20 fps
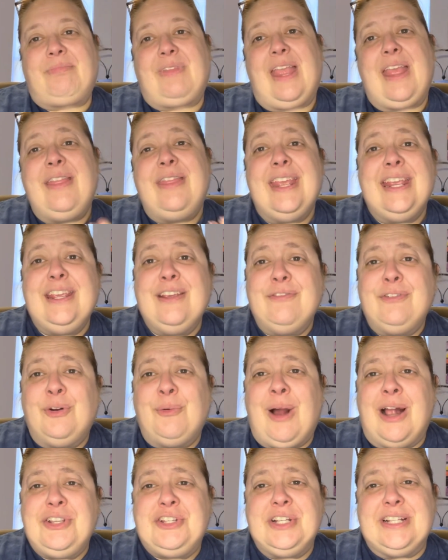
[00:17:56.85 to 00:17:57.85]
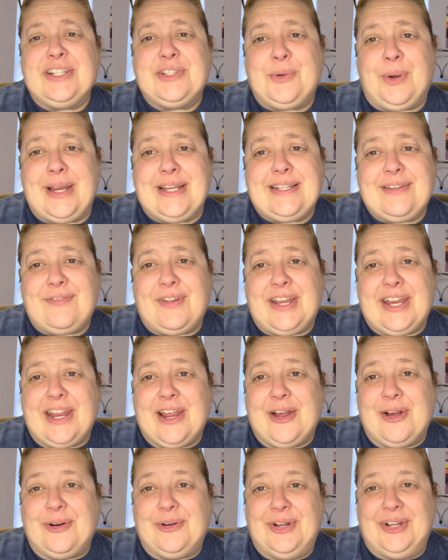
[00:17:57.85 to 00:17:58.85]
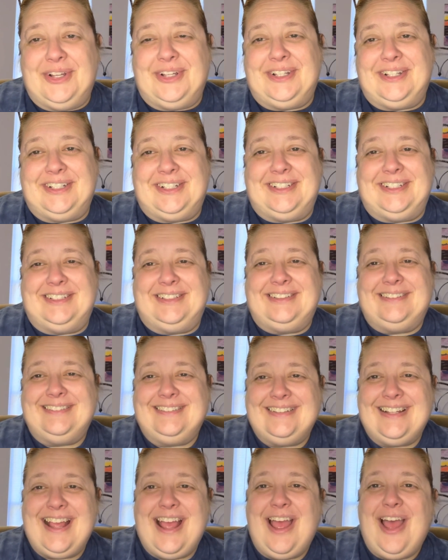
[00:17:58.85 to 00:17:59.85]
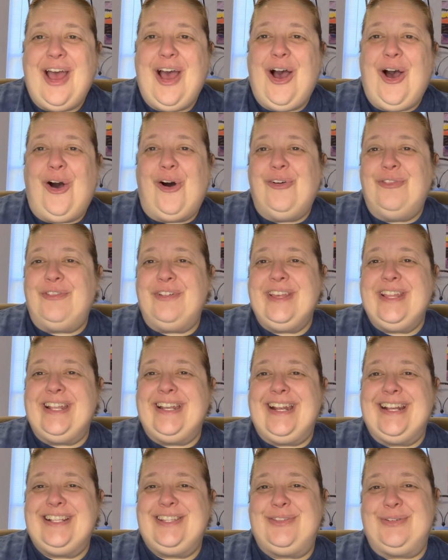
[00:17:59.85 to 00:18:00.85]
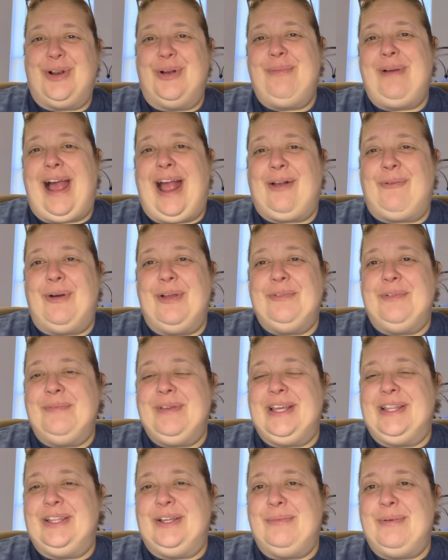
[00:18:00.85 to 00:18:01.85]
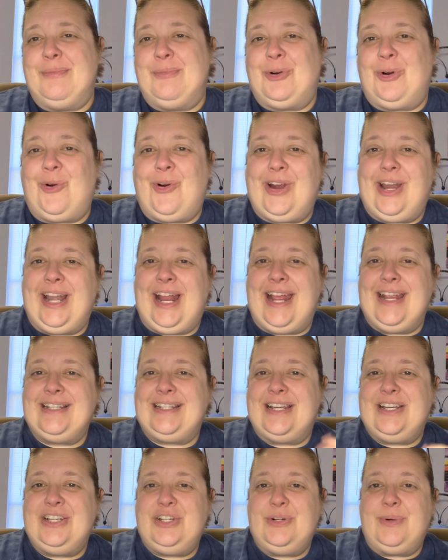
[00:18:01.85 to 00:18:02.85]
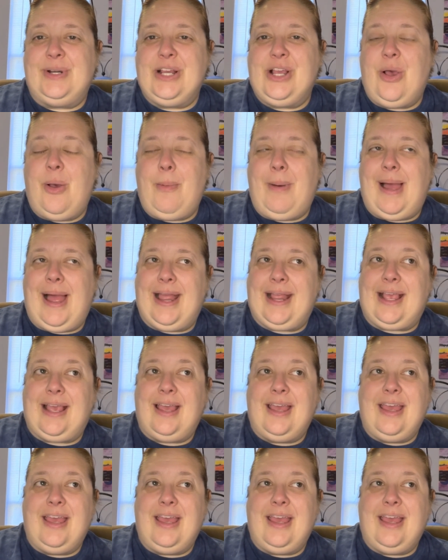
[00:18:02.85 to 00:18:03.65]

Thank you for watching this crazy video. Hopefully the next throwback one will be a little bit more organized. I do want to go back.